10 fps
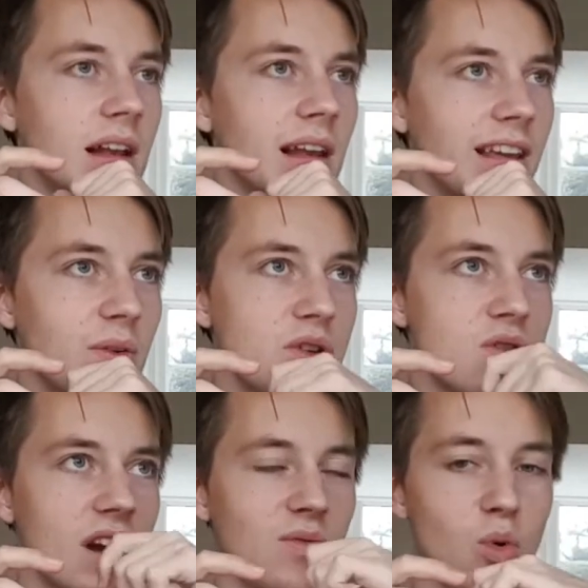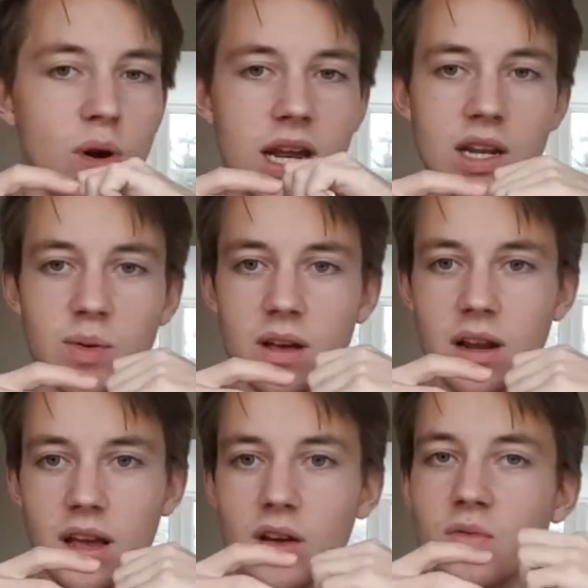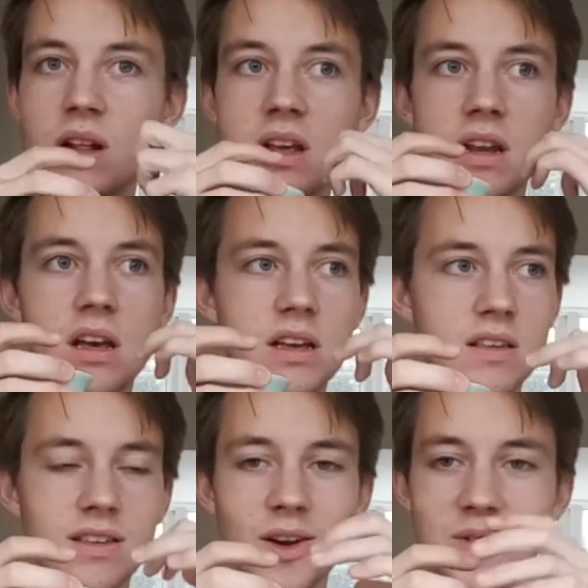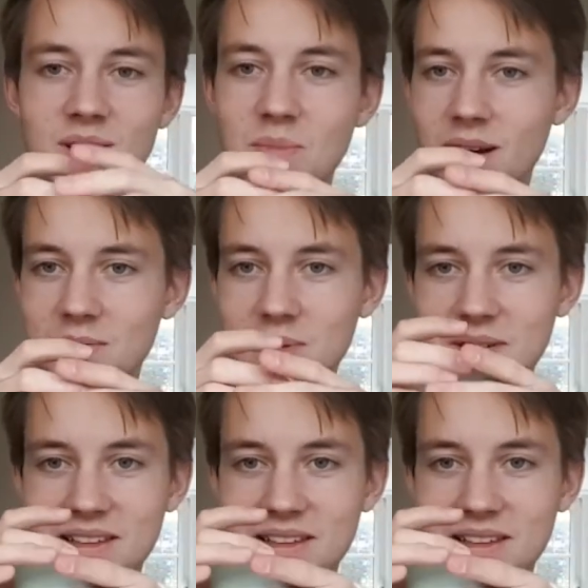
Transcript: like when you kind of walk into a really nice, cozy pub,